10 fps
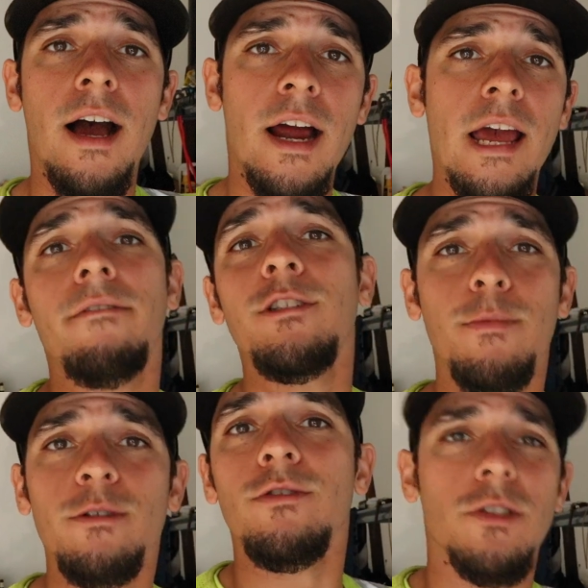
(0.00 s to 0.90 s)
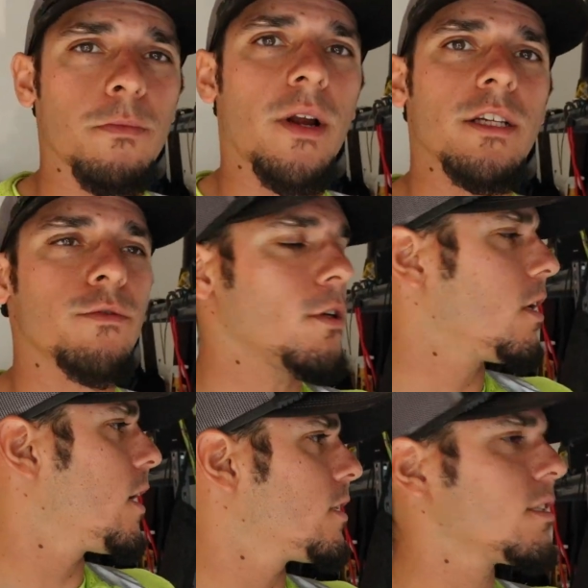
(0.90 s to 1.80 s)
I have a special surprise for you
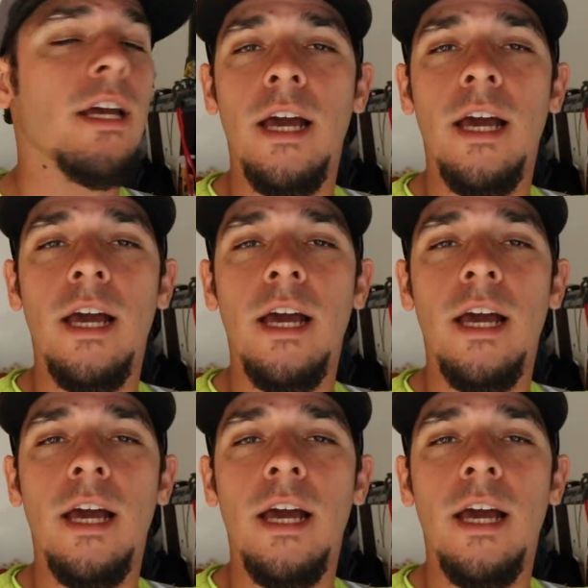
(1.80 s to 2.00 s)
guys.